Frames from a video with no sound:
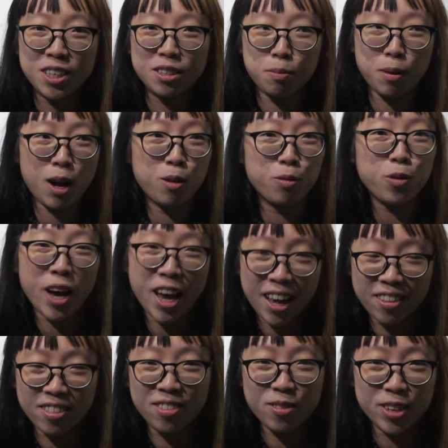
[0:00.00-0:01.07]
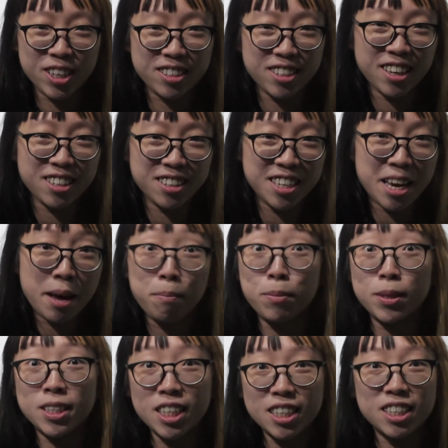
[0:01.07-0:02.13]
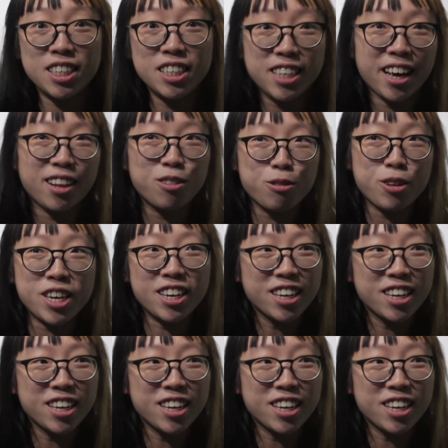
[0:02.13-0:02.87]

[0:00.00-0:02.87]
in the Palm of Your Hand, which is at the Embassy Tea Gallery.